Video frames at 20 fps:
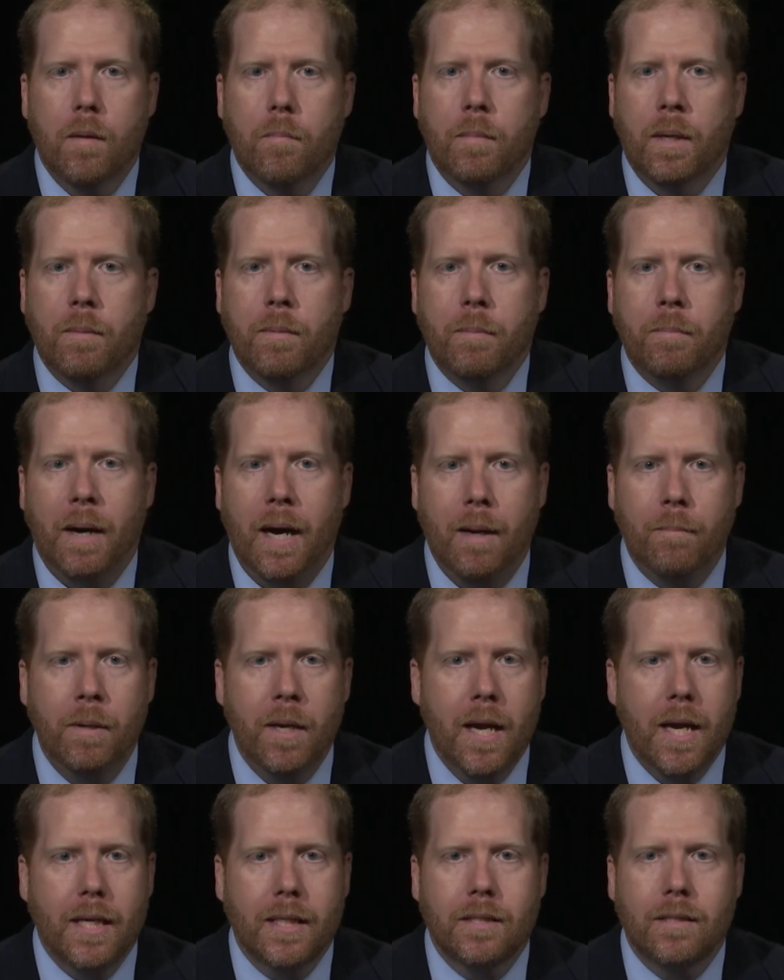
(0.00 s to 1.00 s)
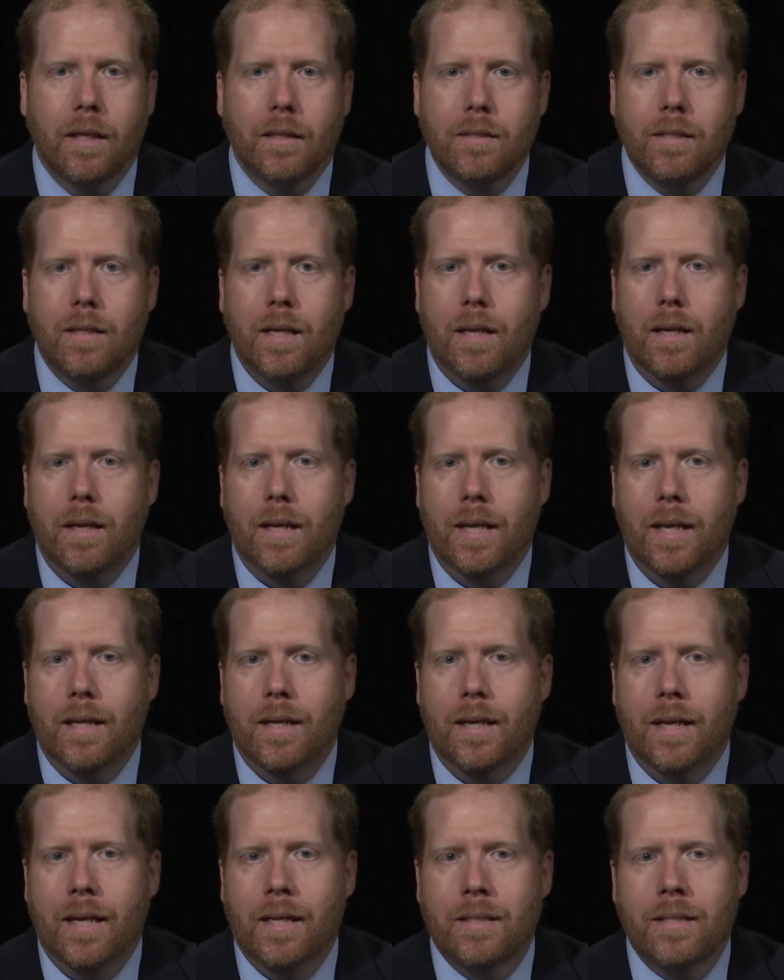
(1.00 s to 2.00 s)
Maybe Bob
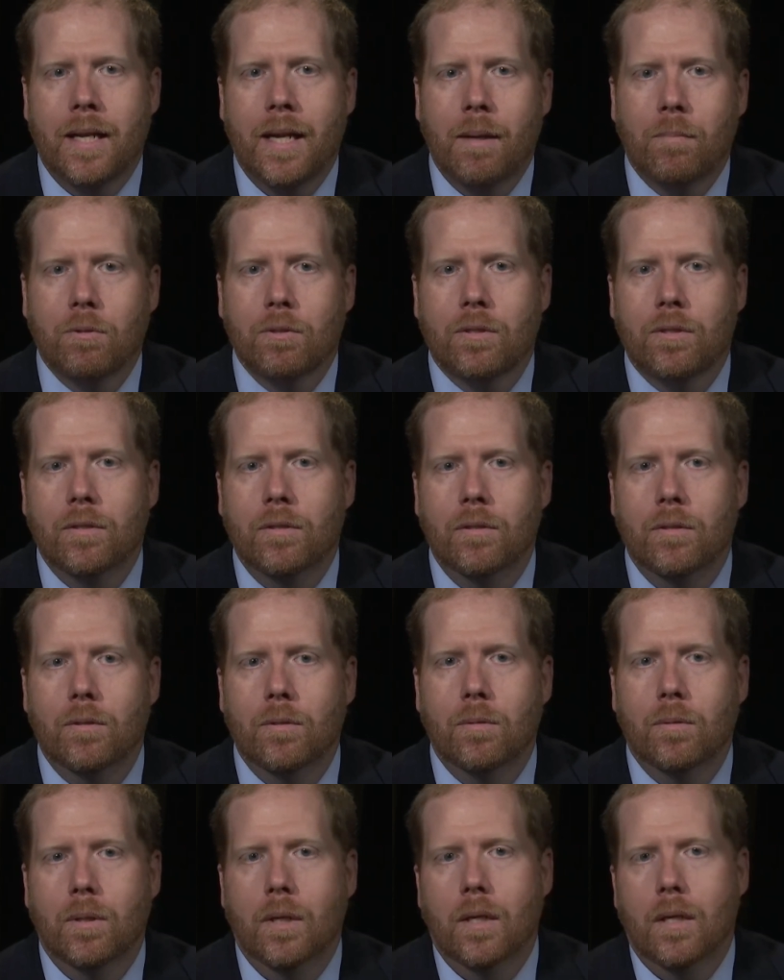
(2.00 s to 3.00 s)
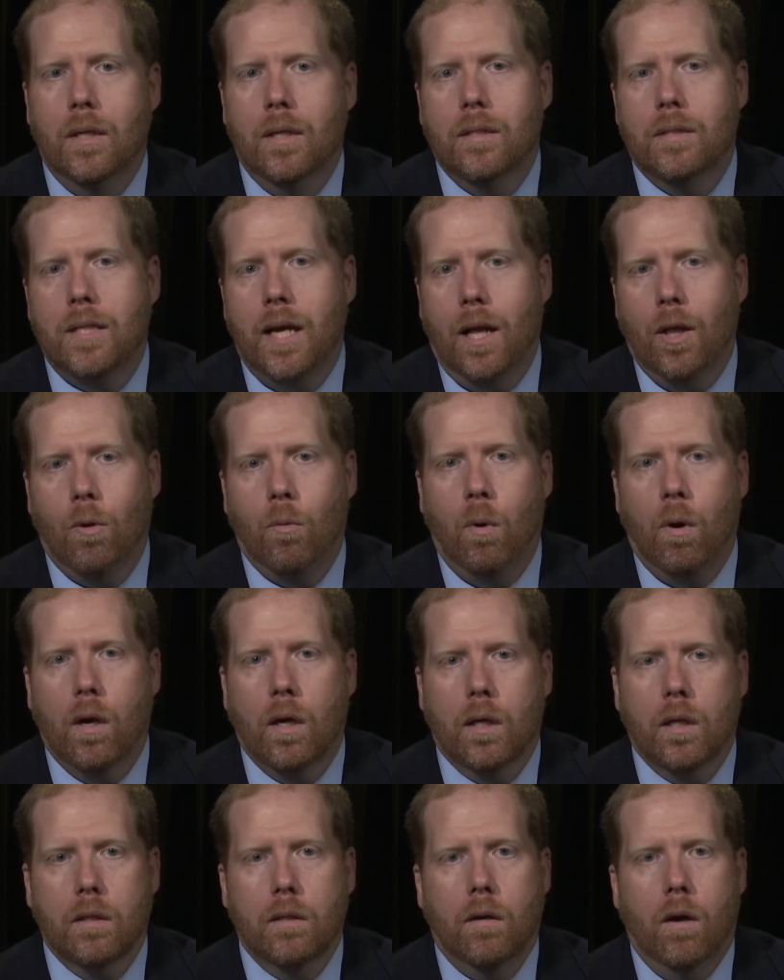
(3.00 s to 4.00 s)
isn't able to telework